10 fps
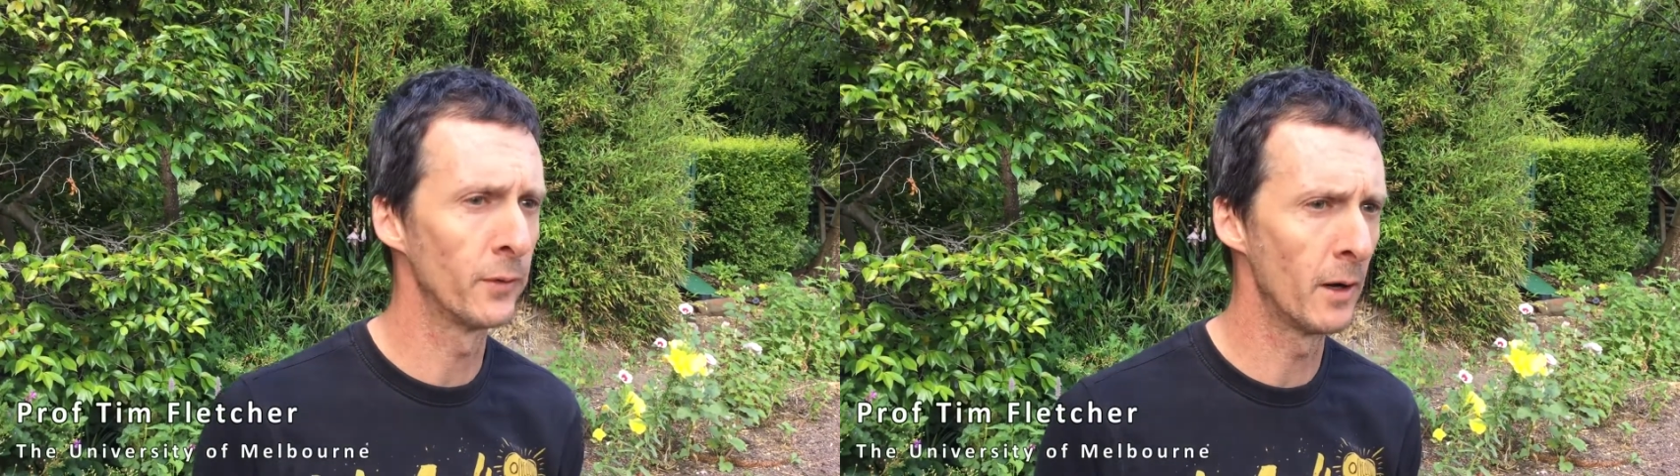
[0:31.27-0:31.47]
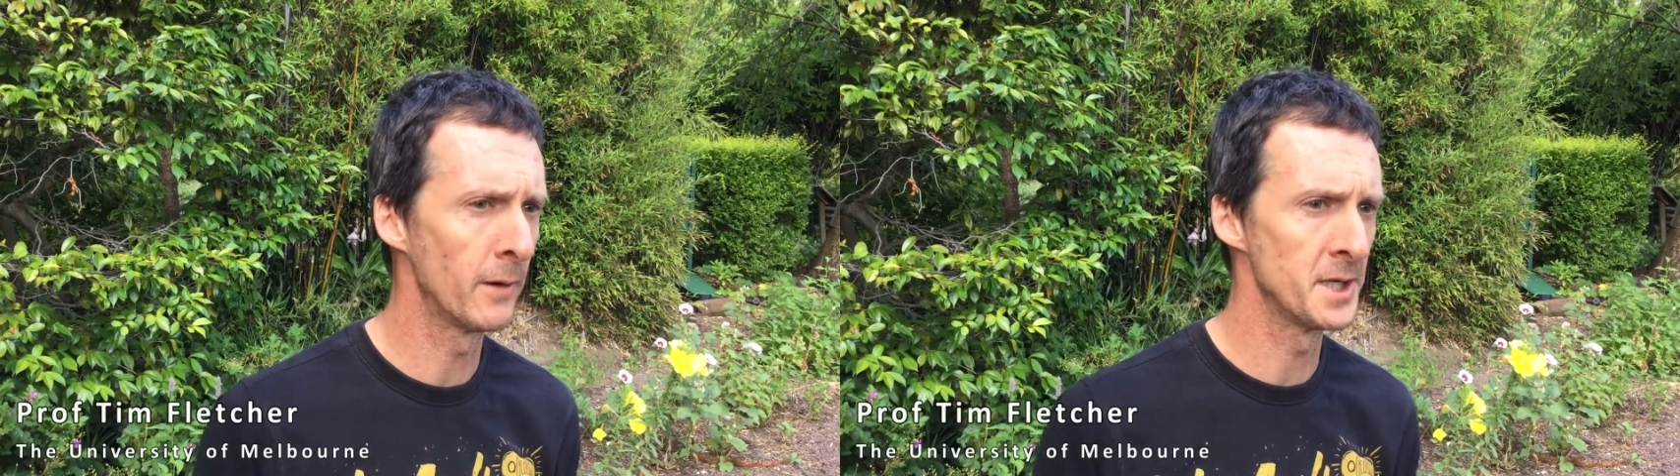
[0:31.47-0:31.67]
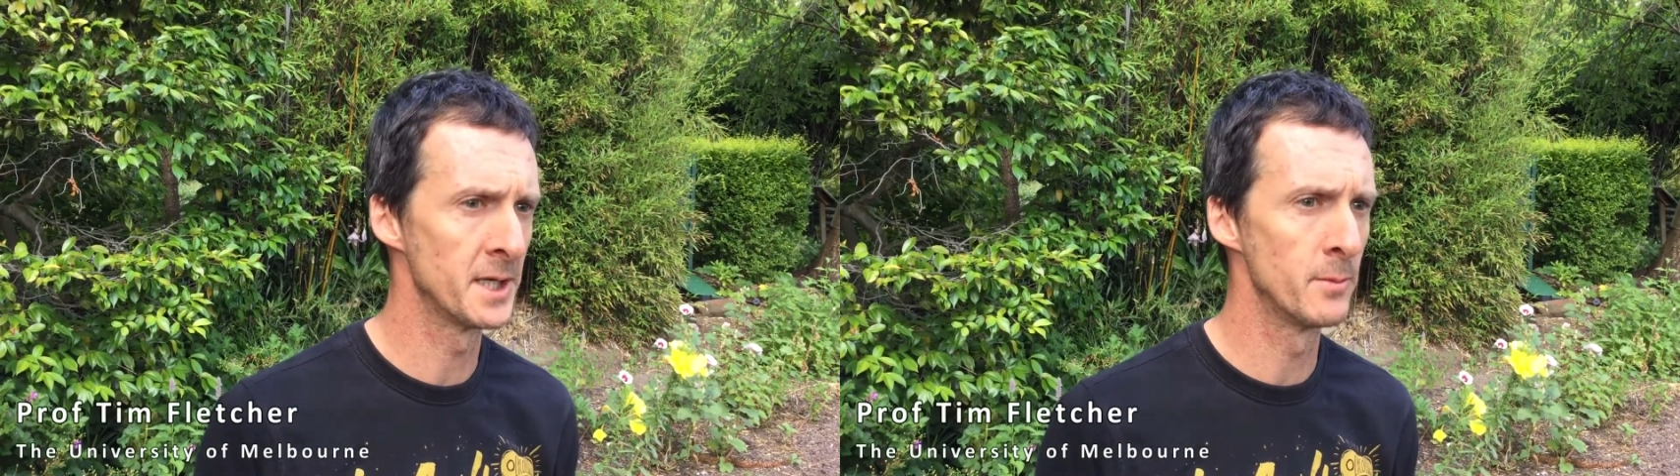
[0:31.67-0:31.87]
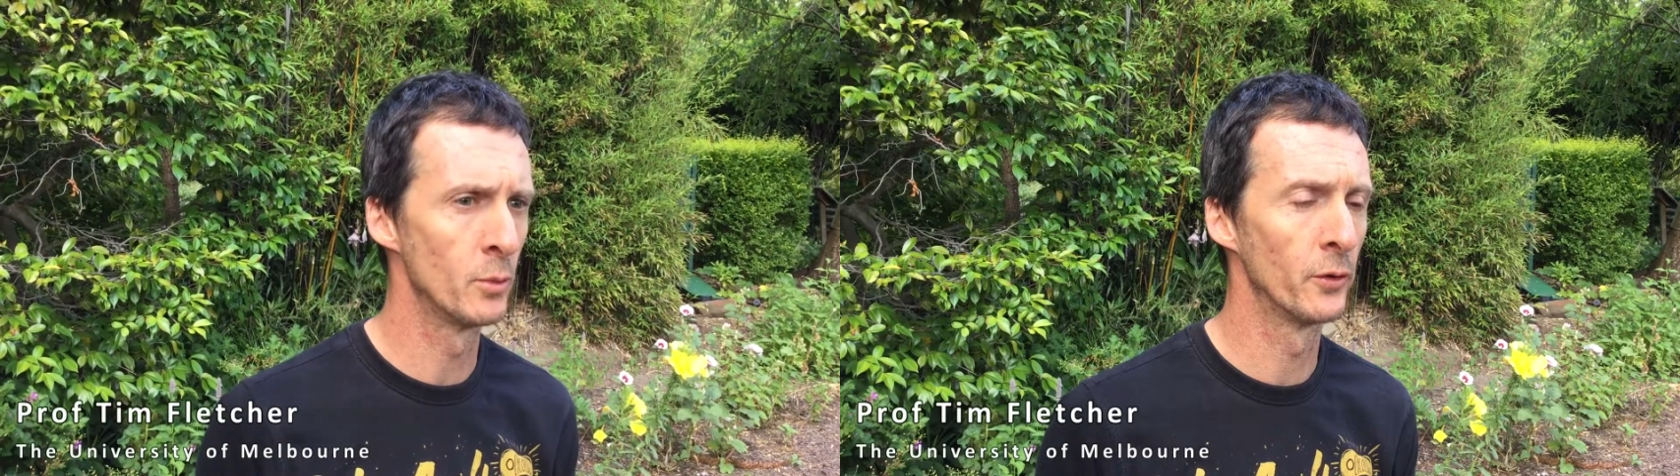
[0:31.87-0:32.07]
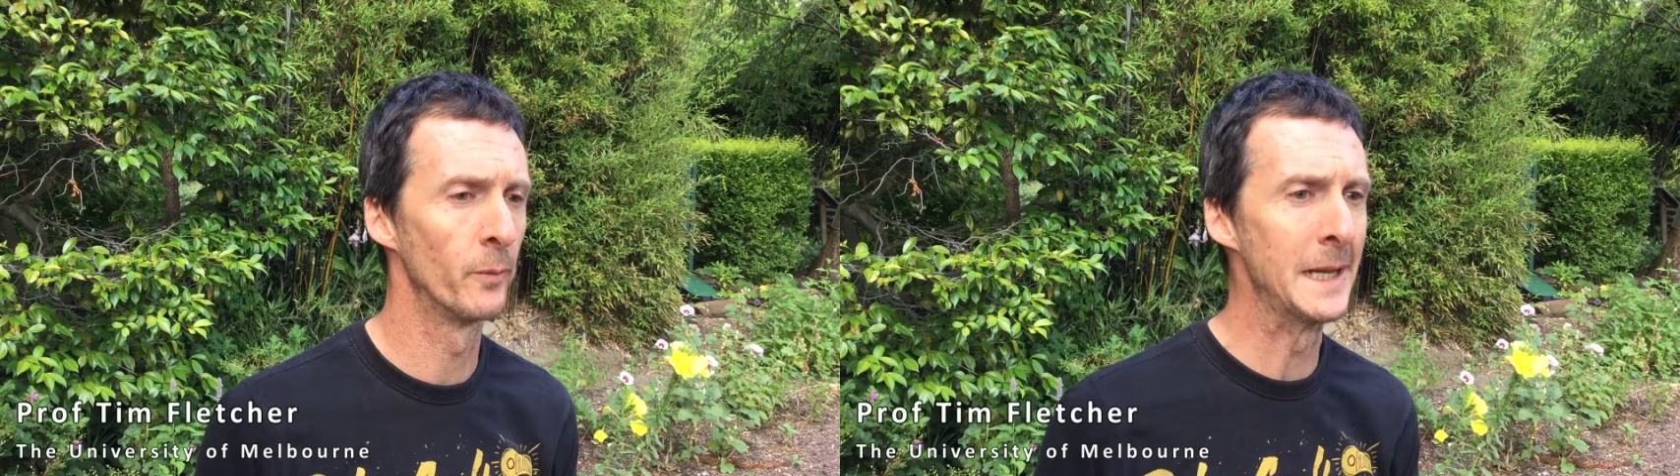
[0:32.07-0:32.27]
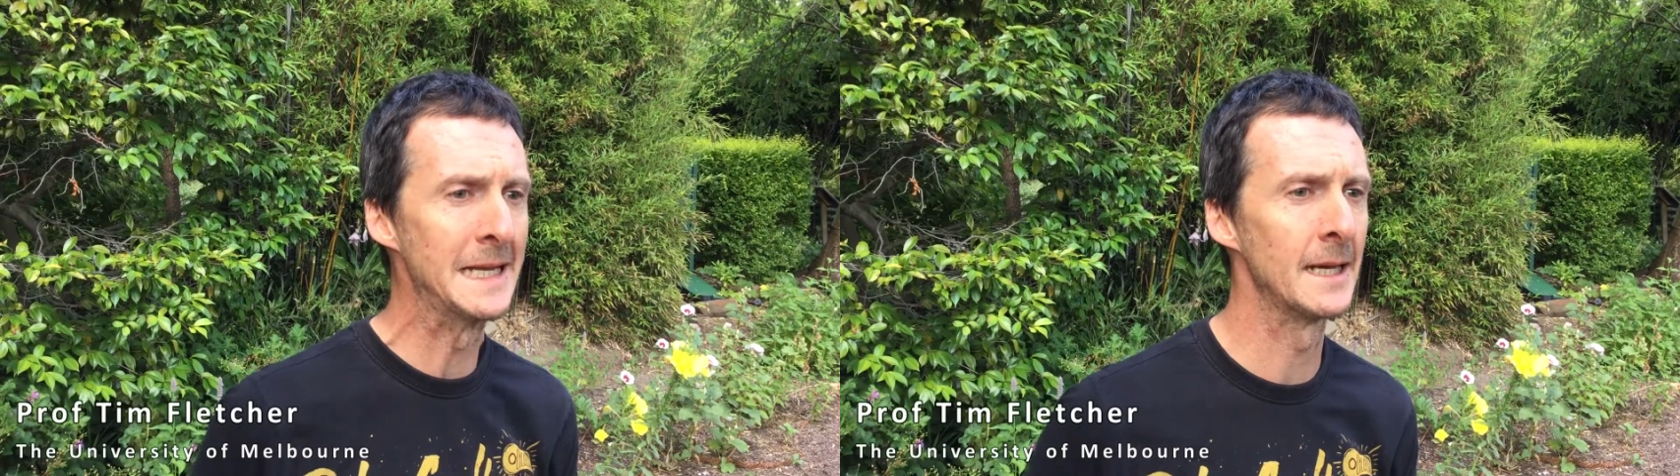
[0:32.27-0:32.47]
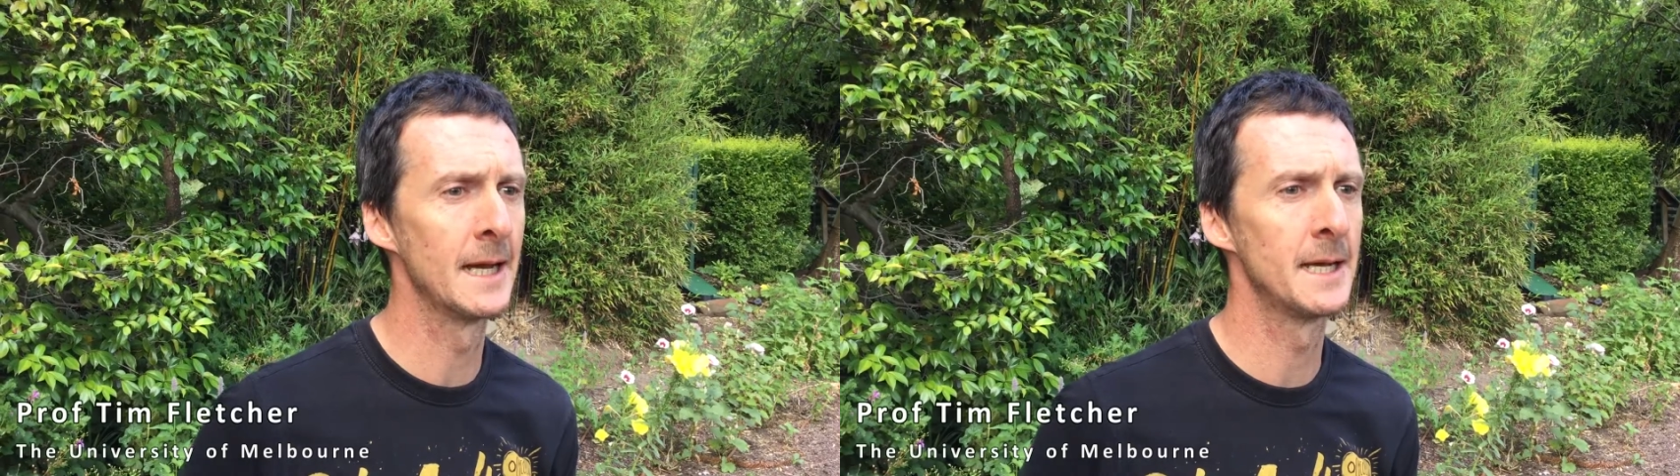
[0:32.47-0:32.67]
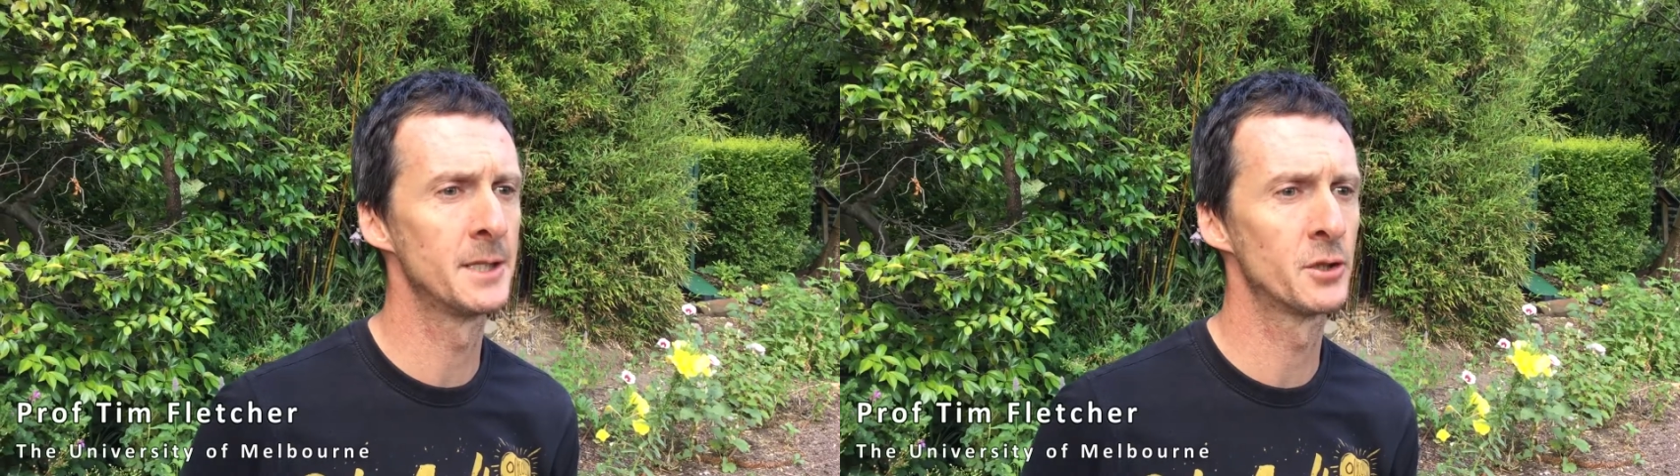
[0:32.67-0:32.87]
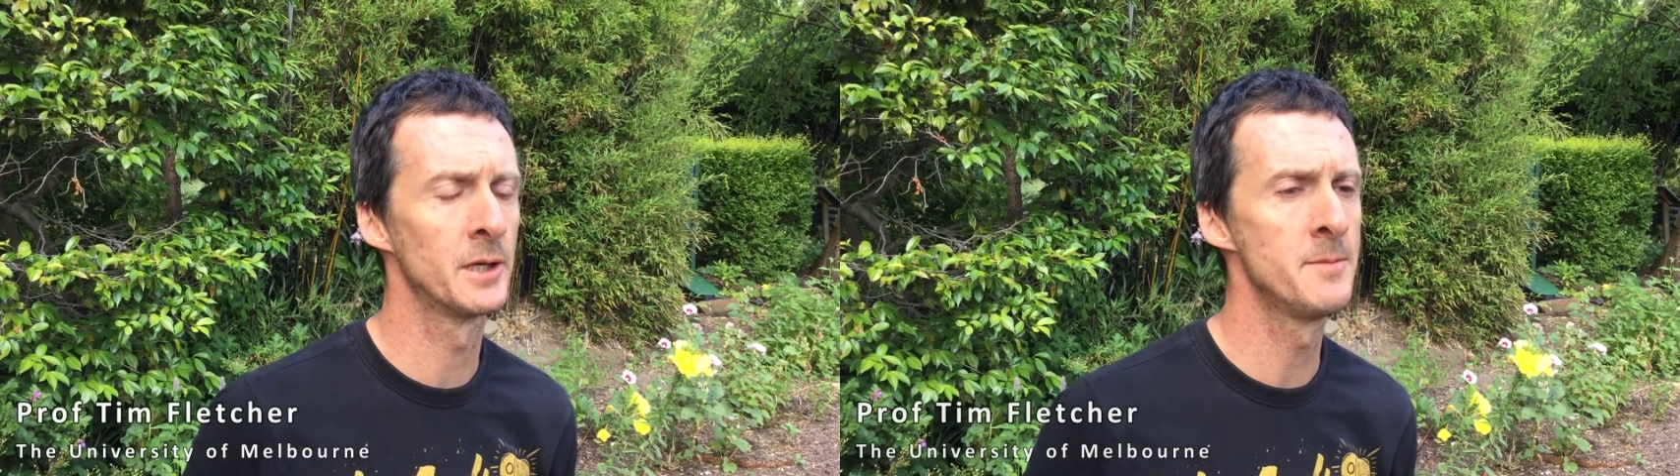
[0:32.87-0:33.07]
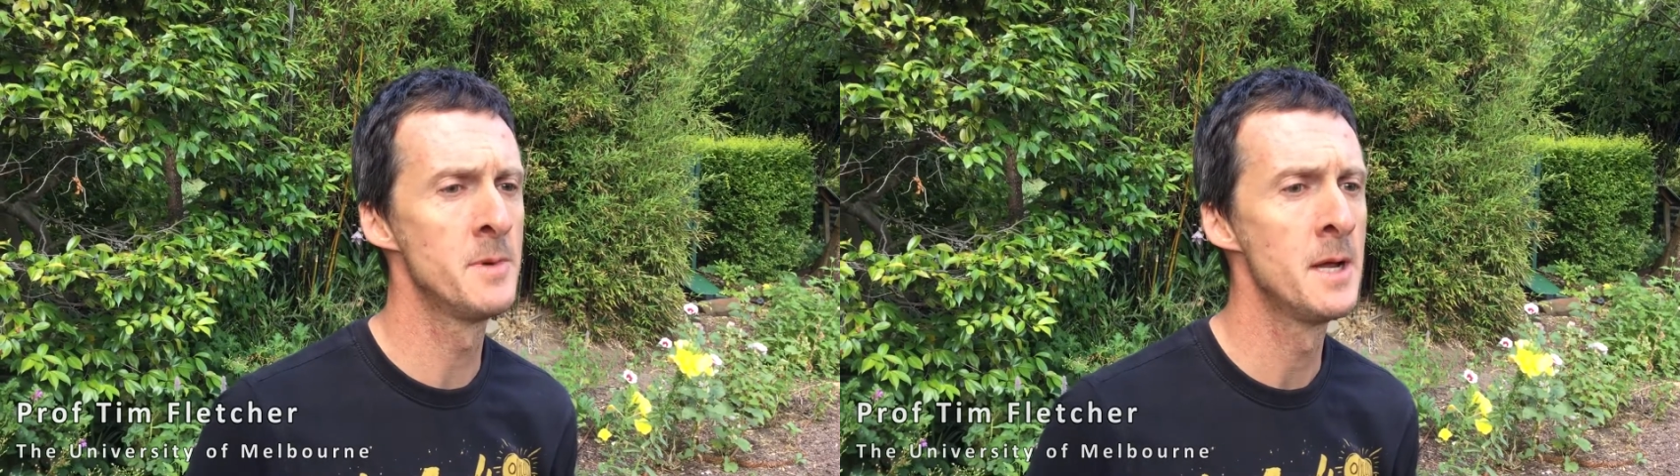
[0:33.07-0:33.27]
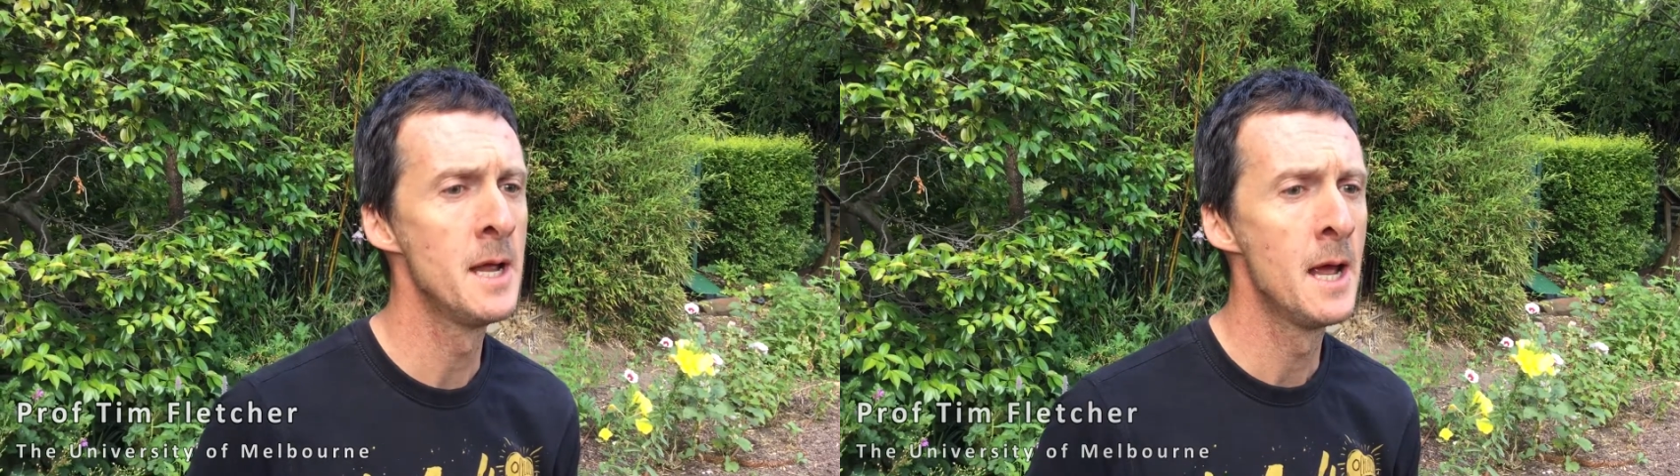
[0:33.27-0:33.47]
flow regime would have been in any stream,